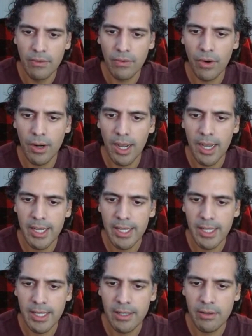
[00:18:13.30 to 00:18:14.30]
for I
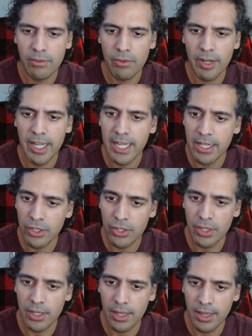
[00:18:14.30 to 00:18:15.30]
in
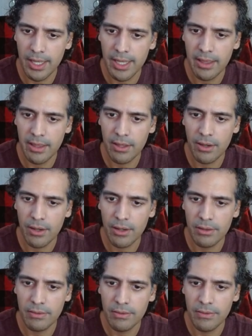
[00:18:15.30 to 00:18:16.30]
range length
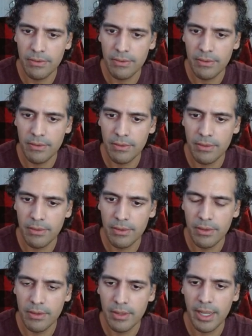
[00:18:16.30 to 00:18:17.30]
of,
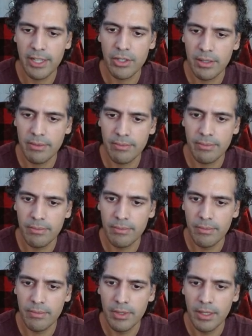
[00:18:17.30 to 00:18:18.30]
actually,
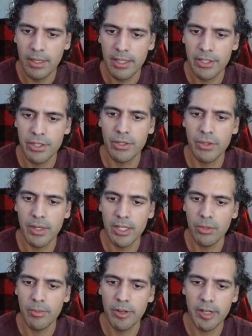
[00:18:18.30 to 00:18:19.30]
let's do
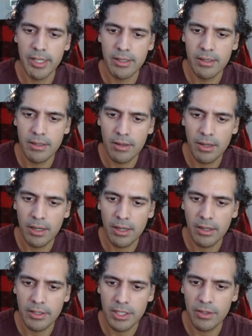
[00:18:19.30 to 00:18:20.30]
enumerate.
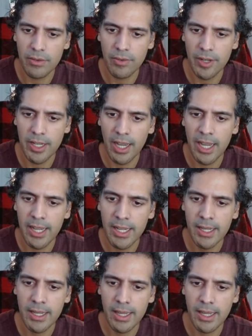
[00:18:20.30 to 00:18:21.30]
So for
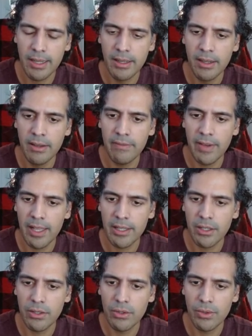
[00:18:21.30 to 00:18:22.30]
I
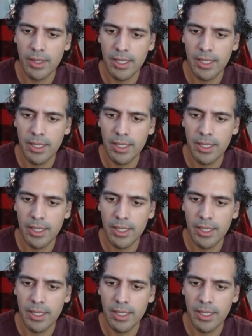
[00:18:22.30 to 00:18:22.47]
value